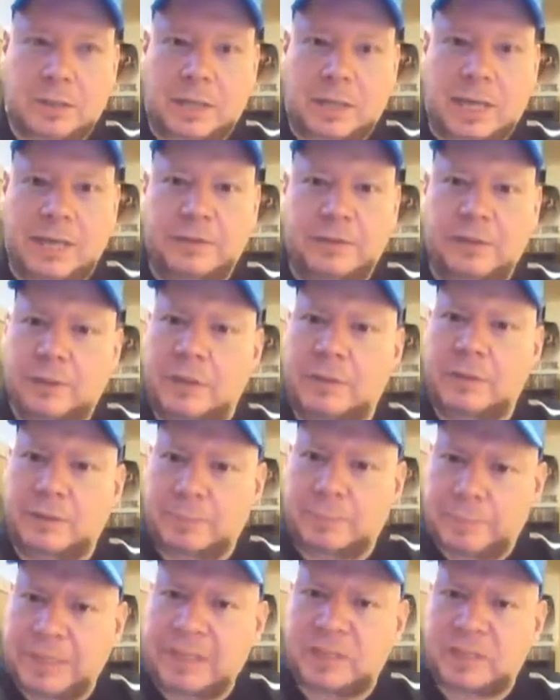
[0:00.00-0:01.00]
And the
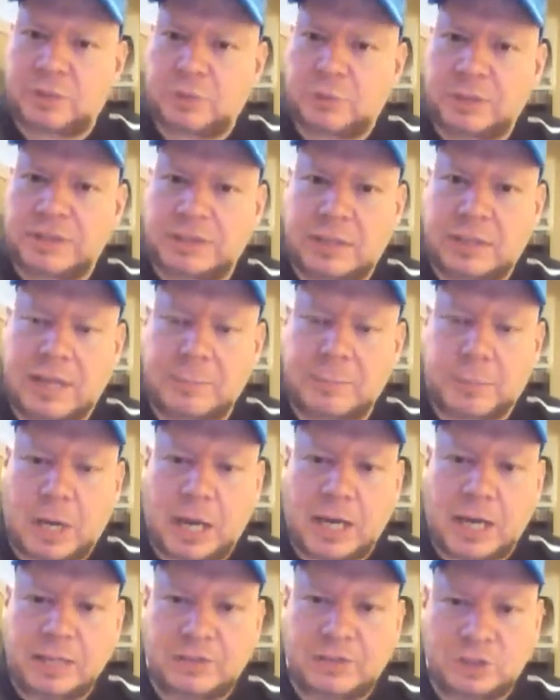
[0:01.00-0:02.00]
biggest reason I
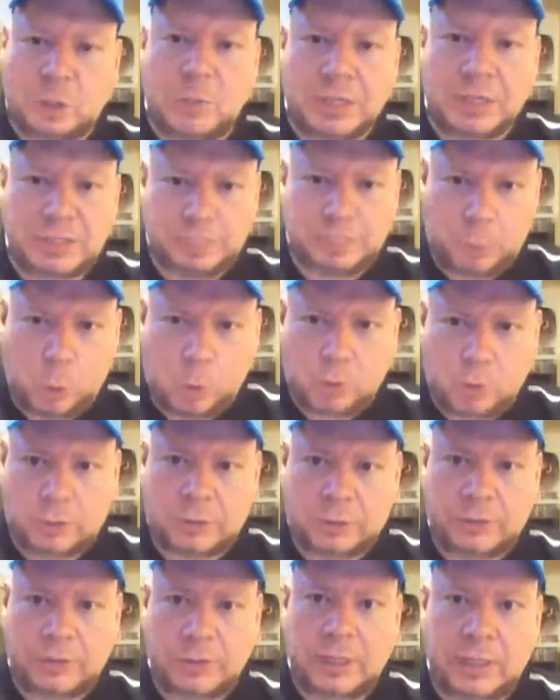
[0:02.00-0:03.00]
buy so much
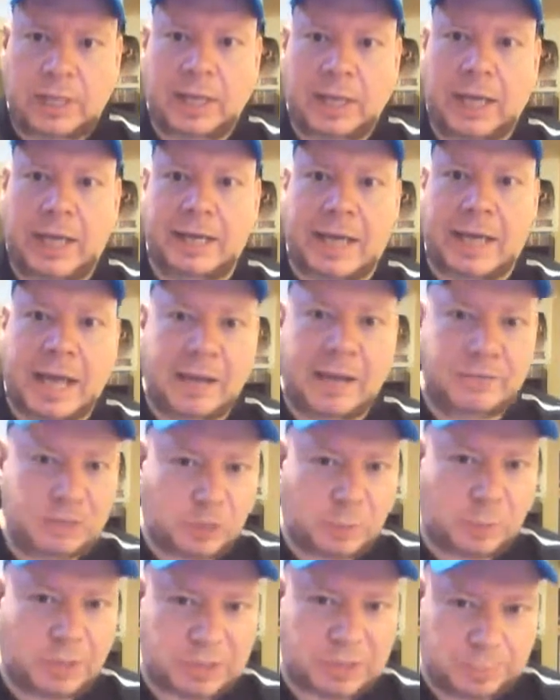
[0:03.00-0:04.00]
porn and have
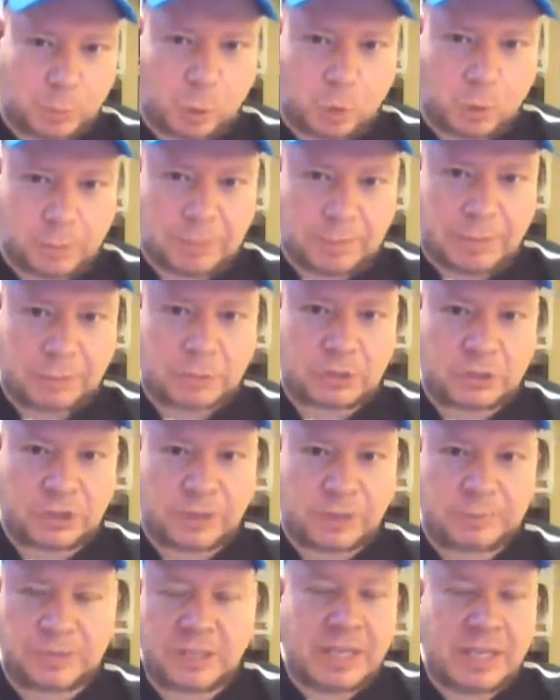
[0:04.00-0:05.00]
so much porn
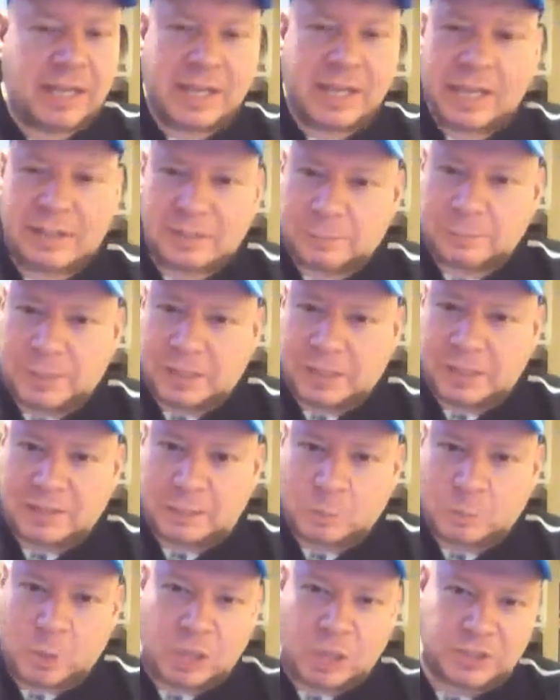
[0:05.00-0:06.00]
memberships isn't because
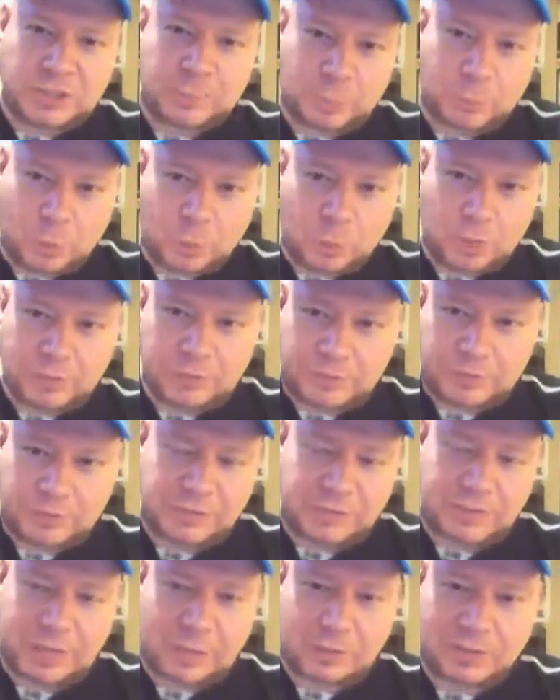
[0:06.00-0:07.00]
I'm watching porn
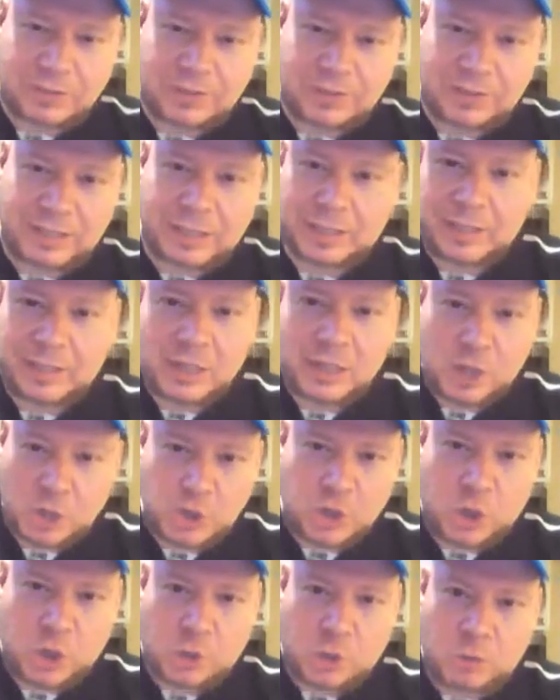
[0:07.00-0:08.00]
15 hours a day.
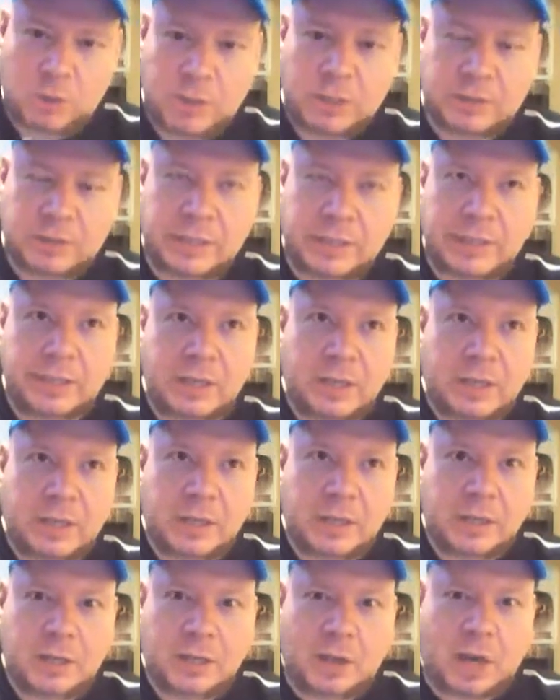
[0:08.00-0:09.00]
No. Like,
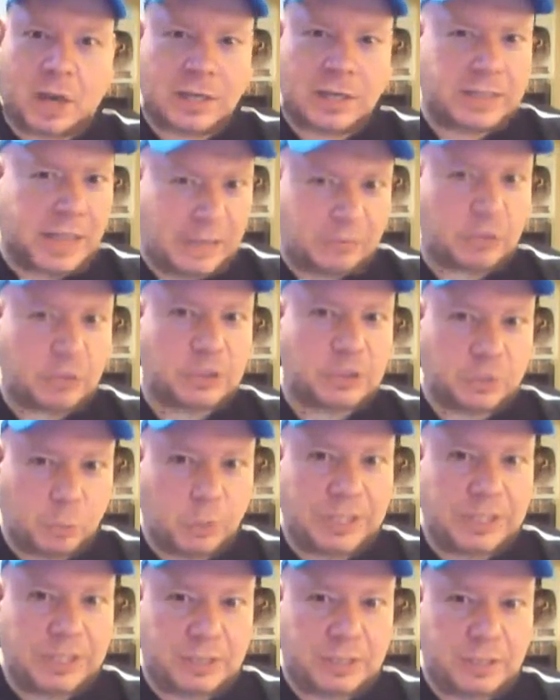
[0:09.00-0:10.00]
on an average
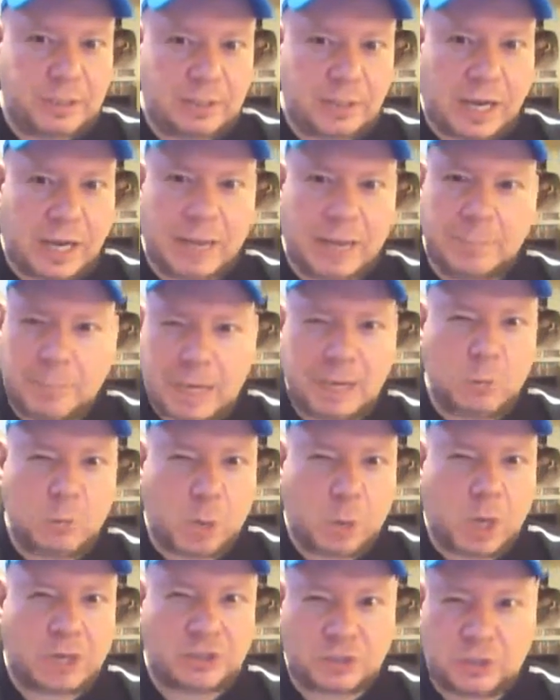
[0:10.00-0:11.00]
week, I might
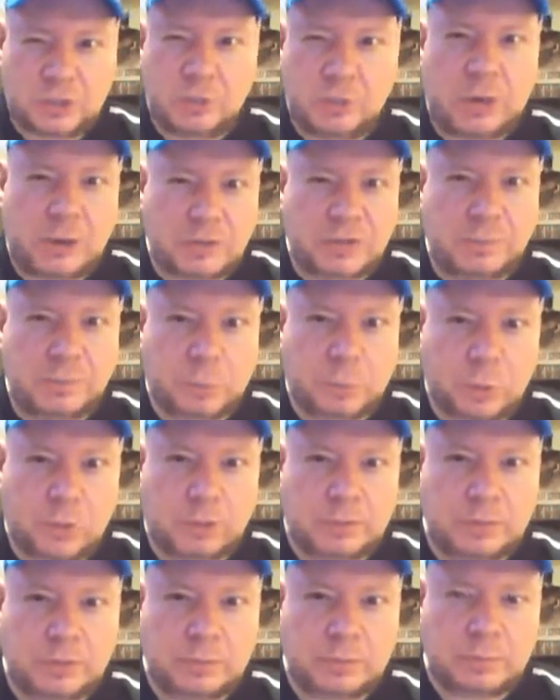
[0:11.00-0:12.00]
watch 2 hours of
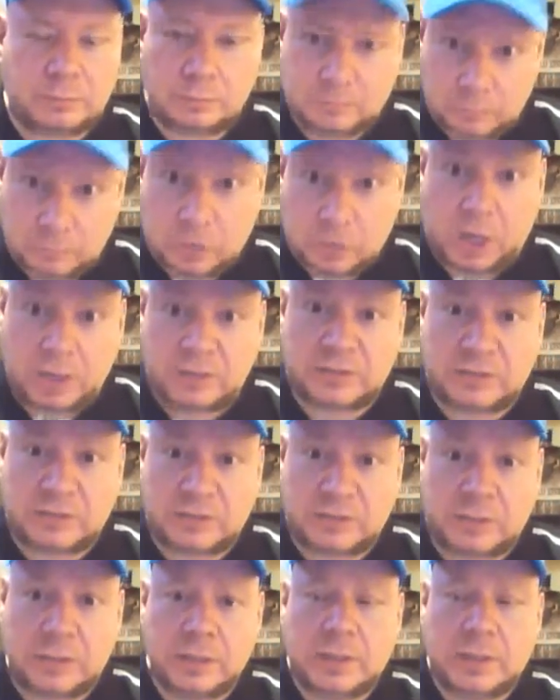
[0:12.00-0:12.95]
porn. Honestly.